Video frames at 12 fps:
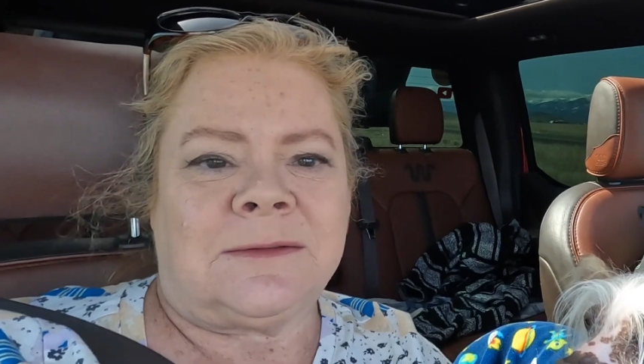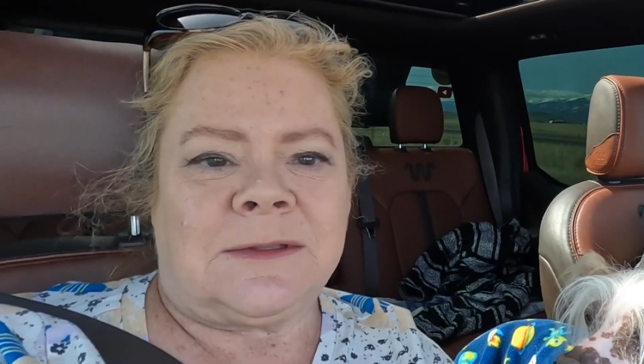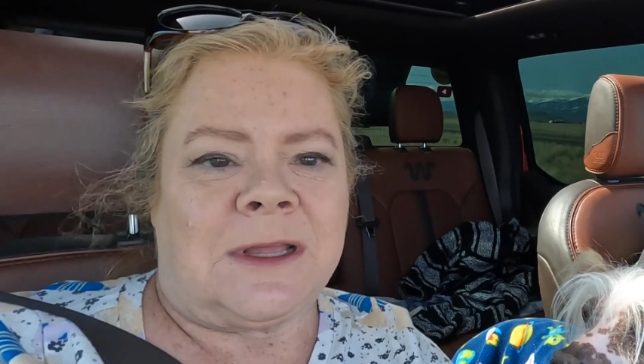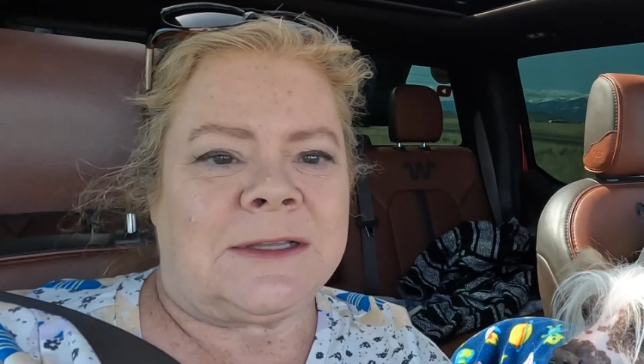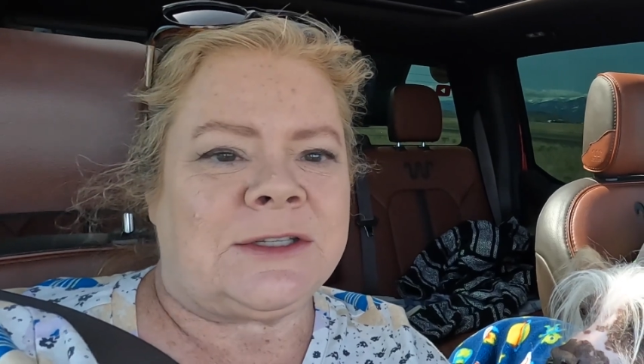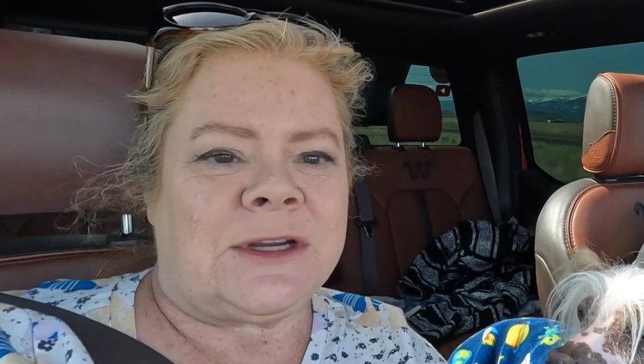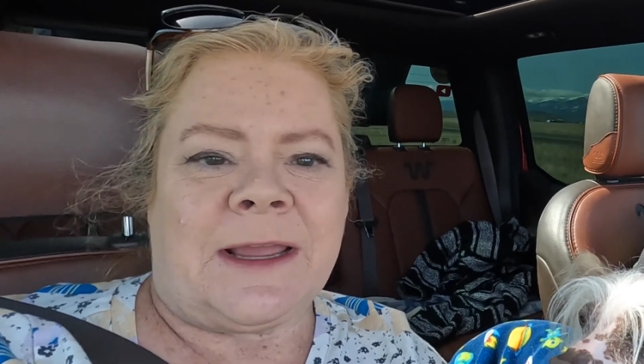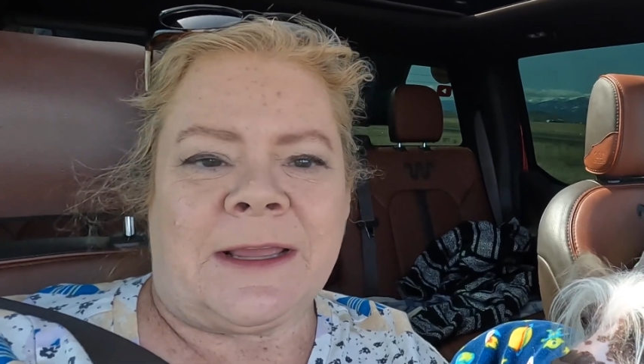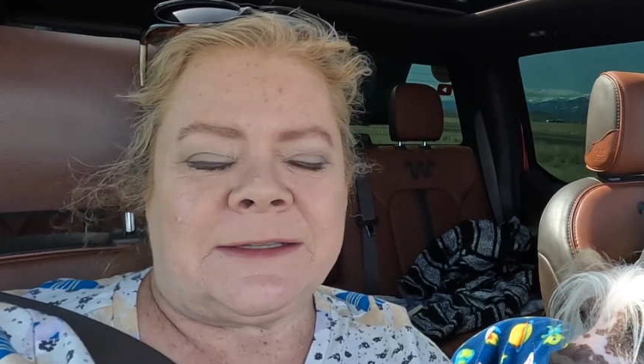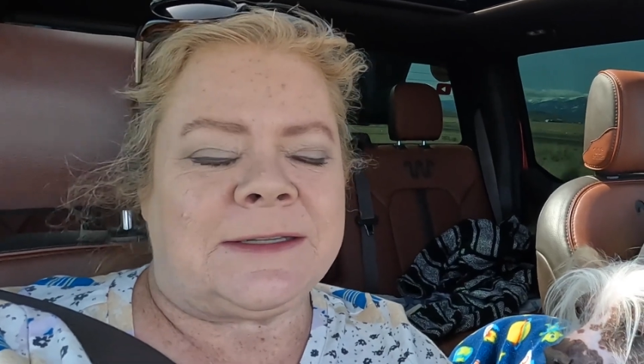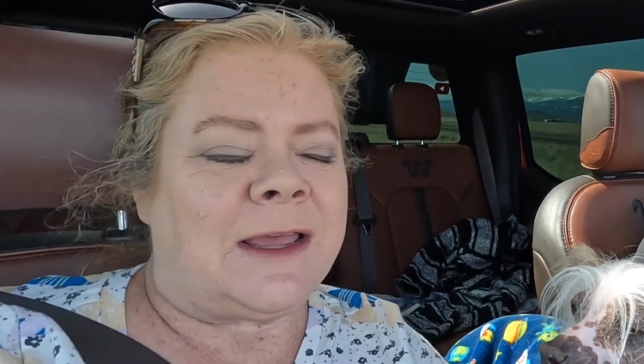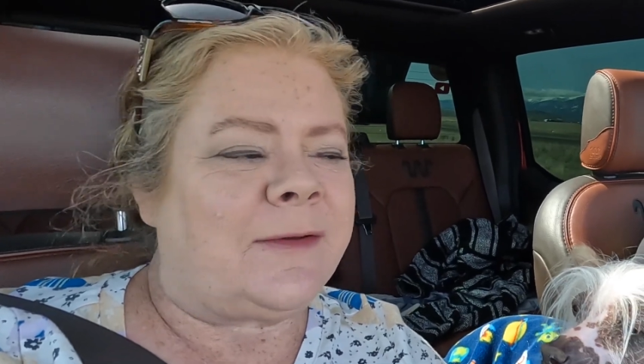lost track
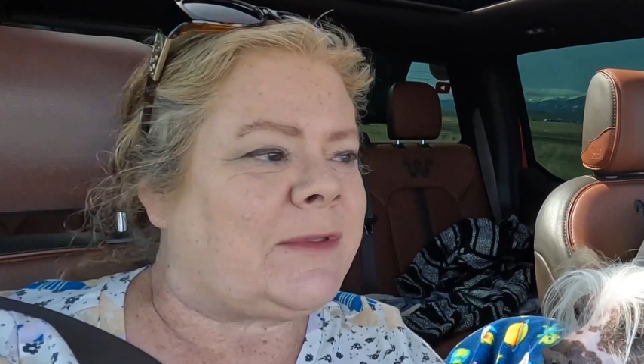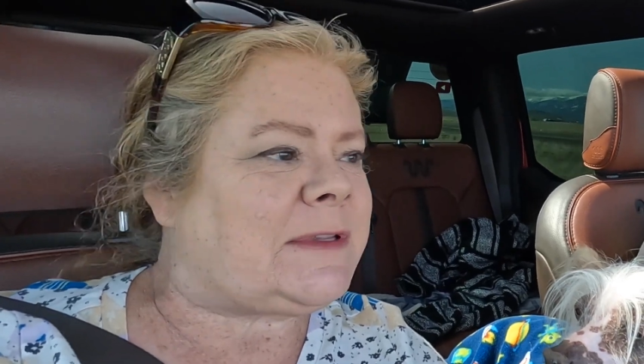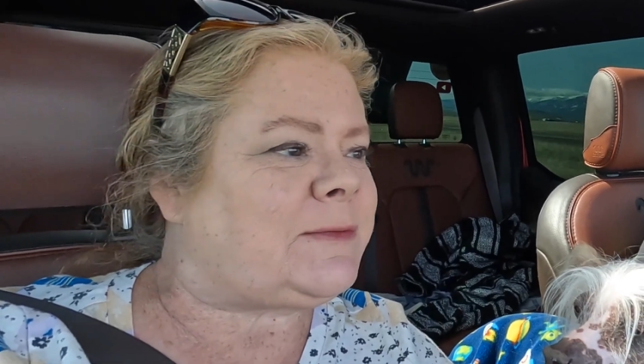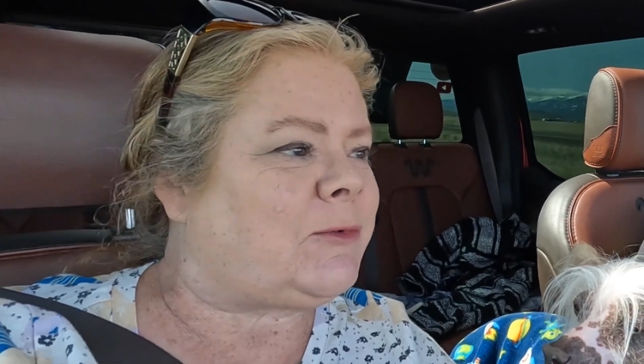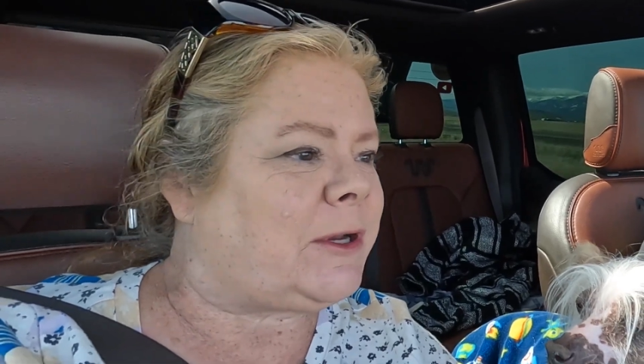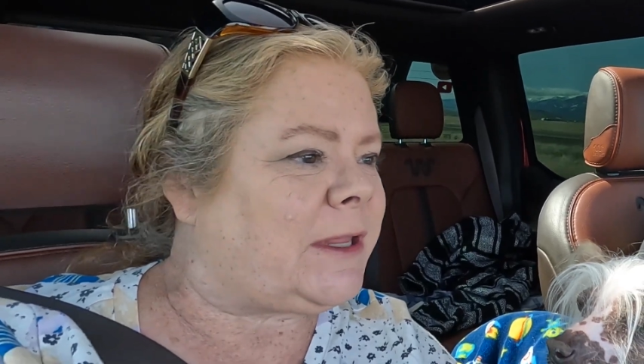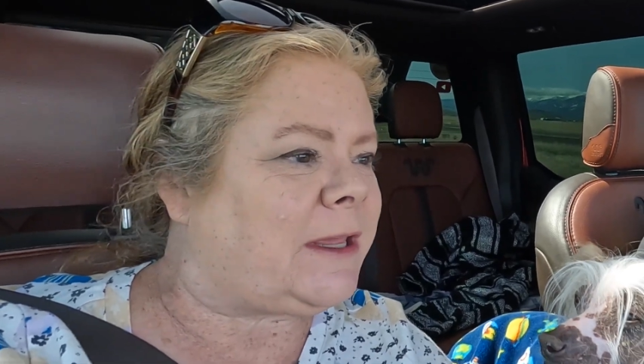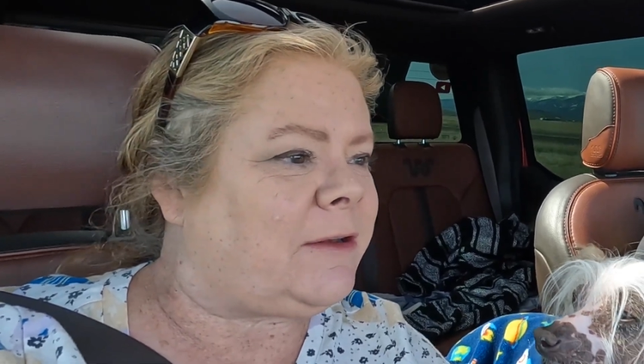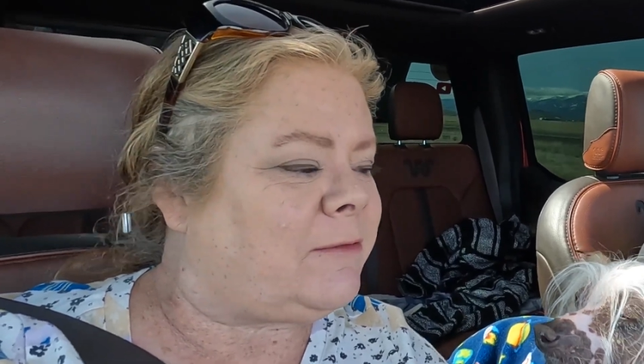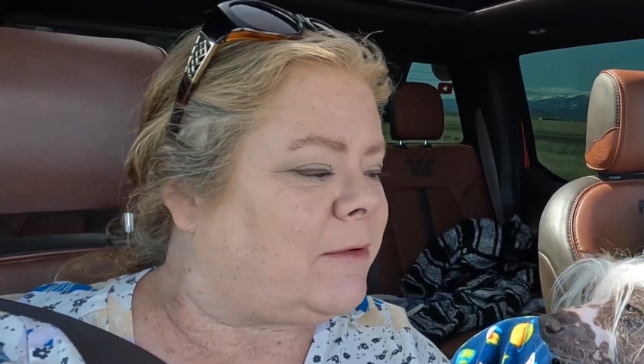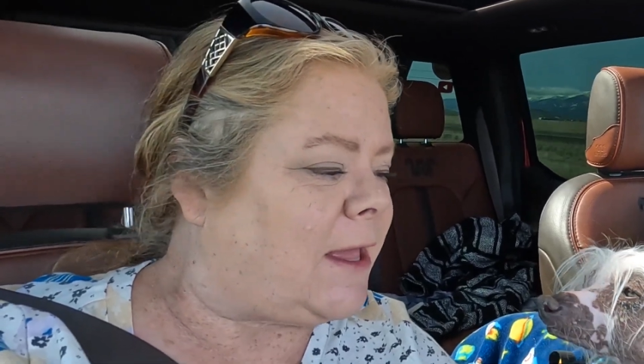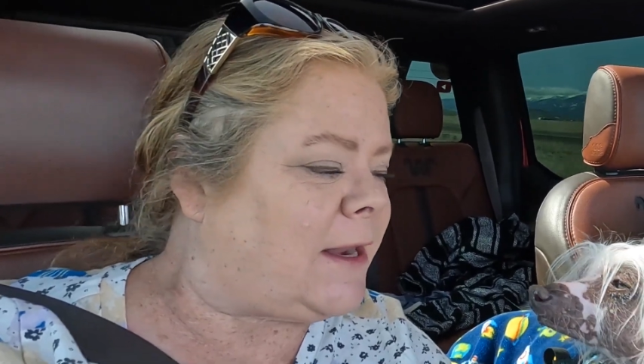of time this morning
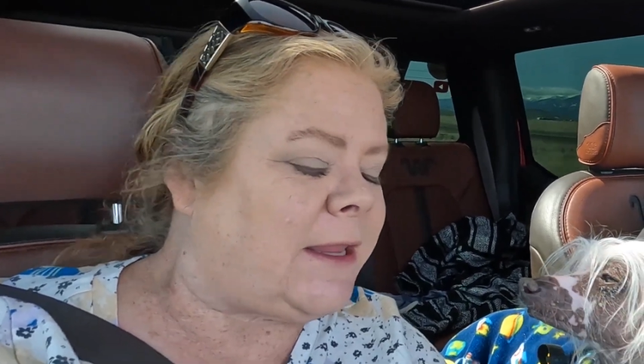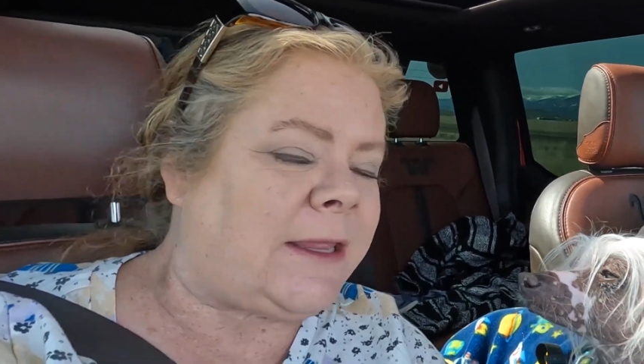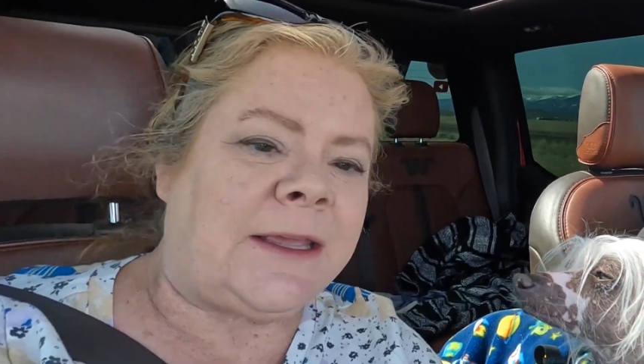getting ready